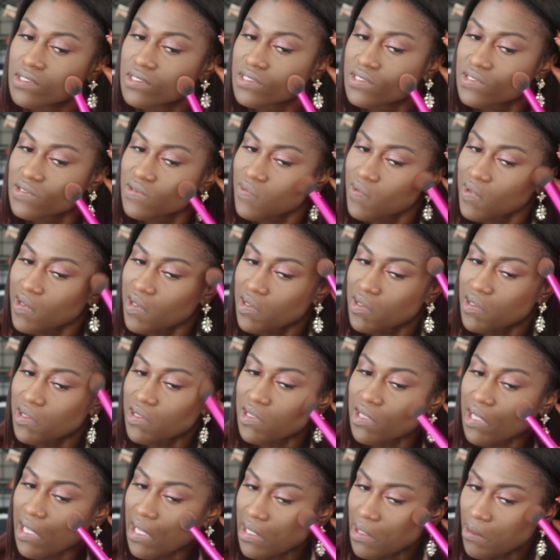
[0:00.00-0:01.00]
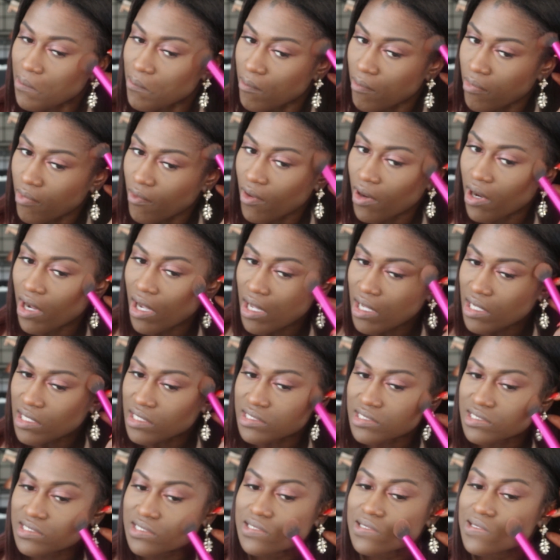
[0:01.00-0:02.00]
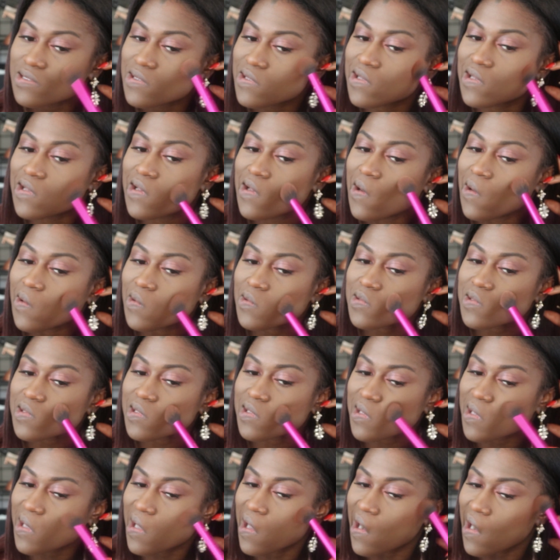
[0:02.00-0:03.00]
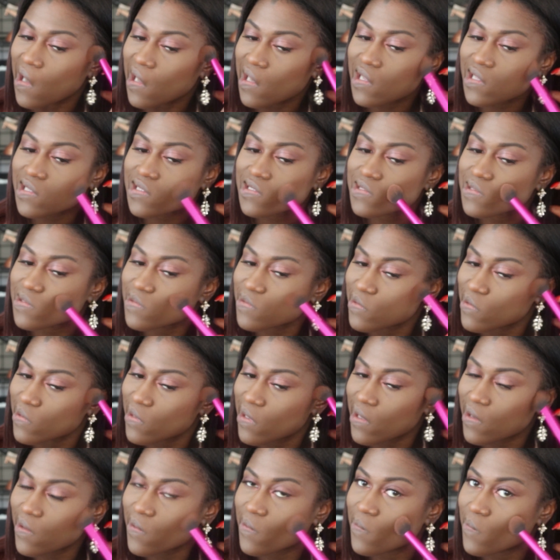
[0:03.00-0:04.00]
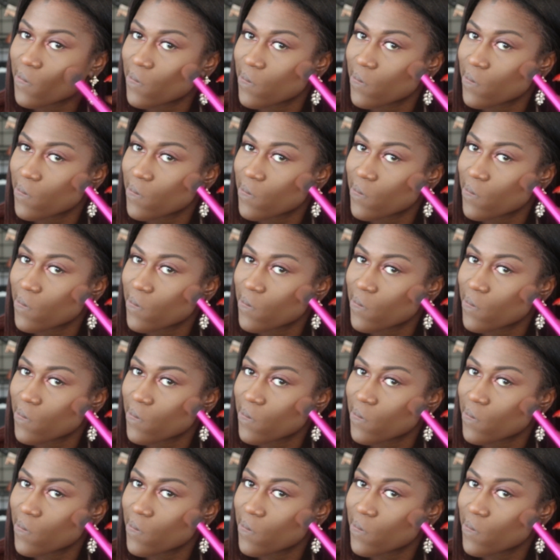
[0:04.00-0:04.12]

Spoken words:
It's gonna look like a bronze golden goddess, you know?